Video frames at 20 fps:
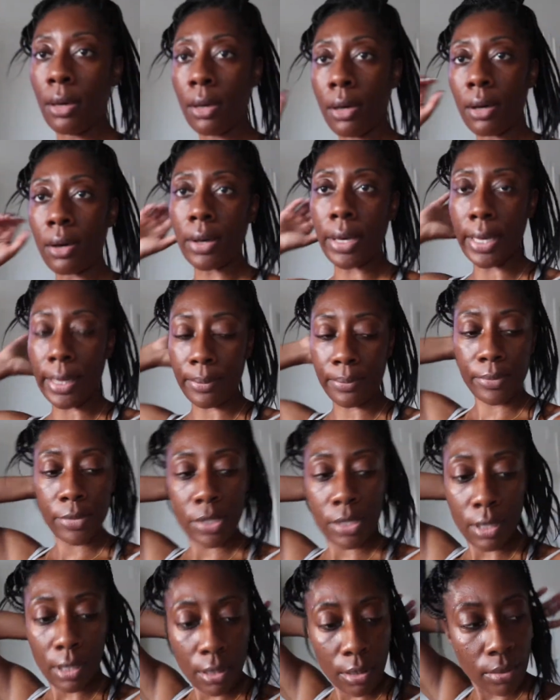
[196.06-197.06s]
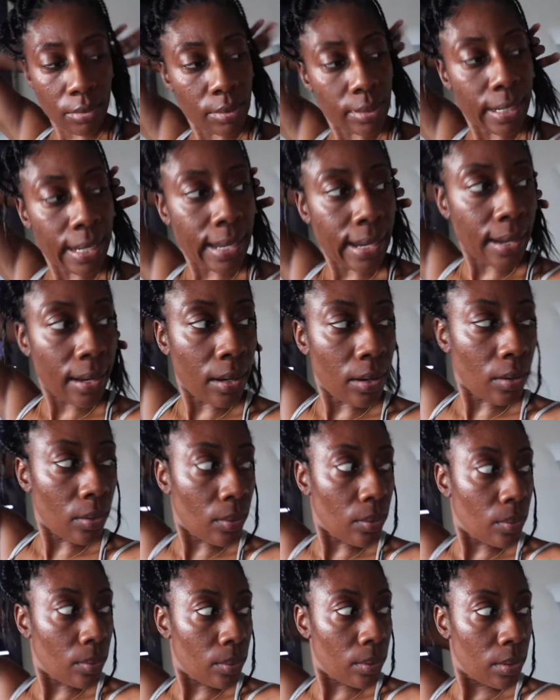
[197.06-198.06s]
Okay, so
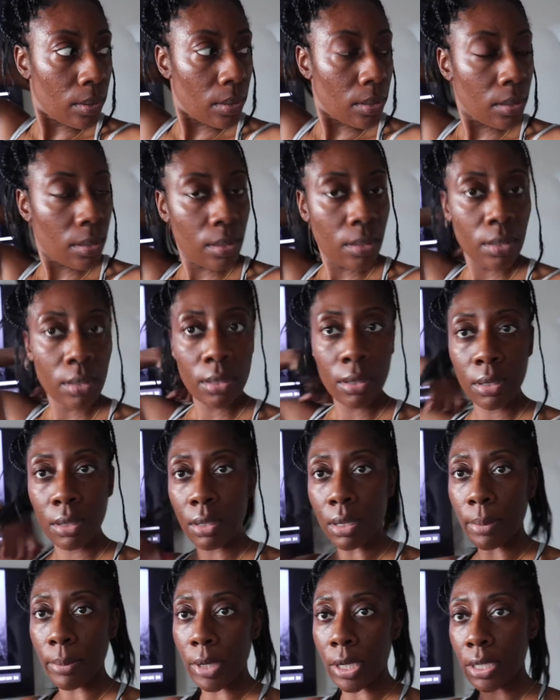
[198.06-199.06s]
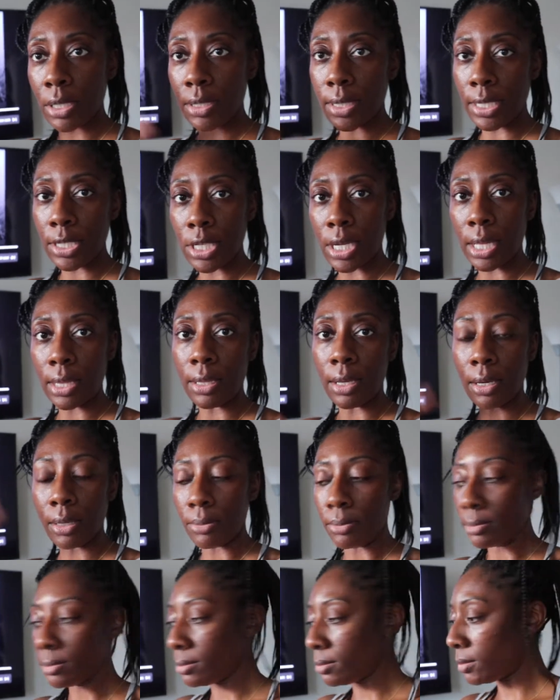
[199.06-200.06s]
now I'm gonna set y'all
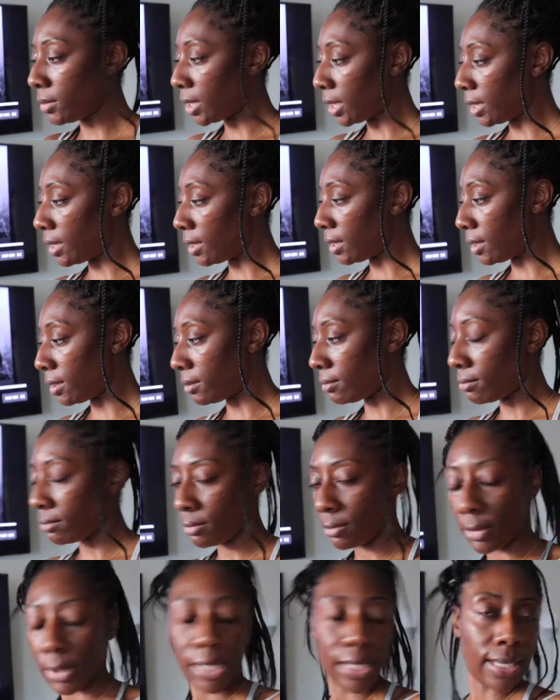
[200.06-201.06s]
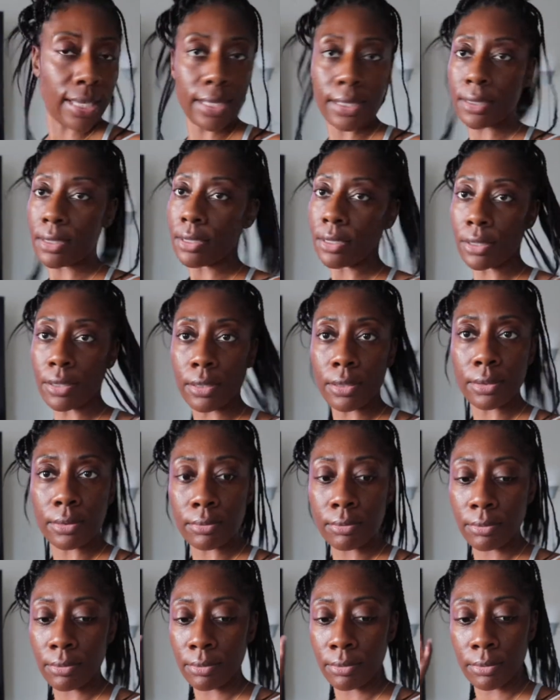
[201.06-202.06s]
up and get to
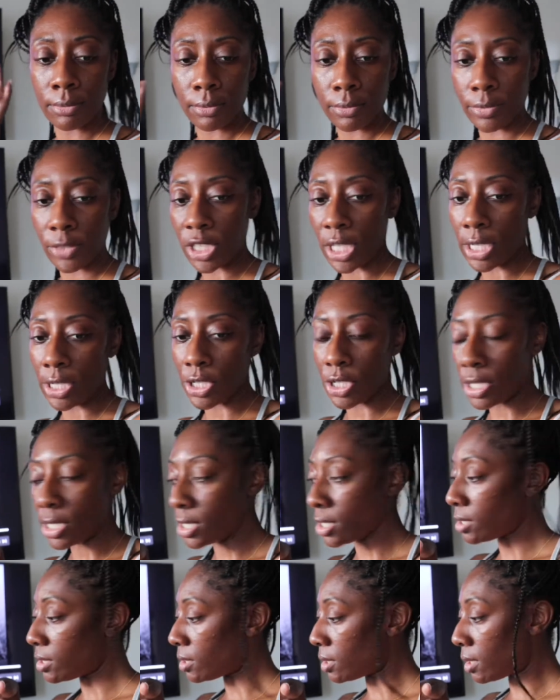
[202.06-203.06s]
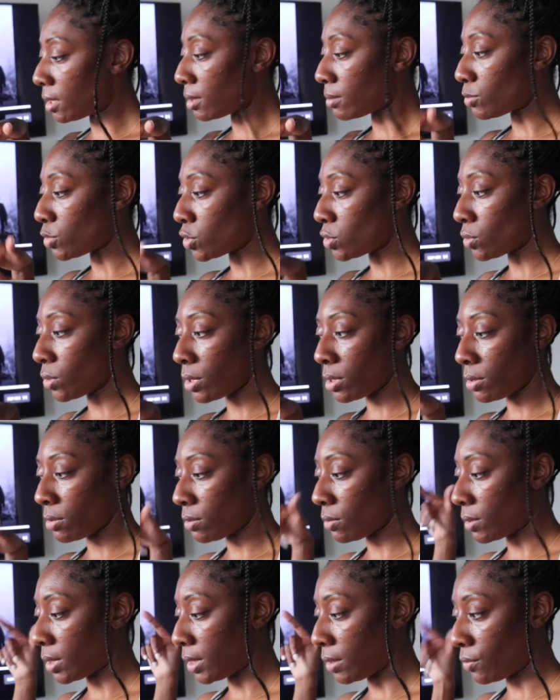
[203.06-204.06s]
changing this soil
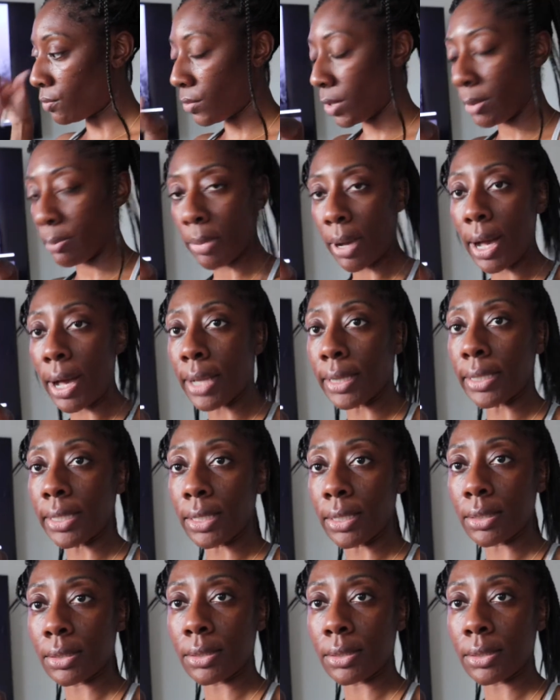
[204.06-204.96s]
and repotting.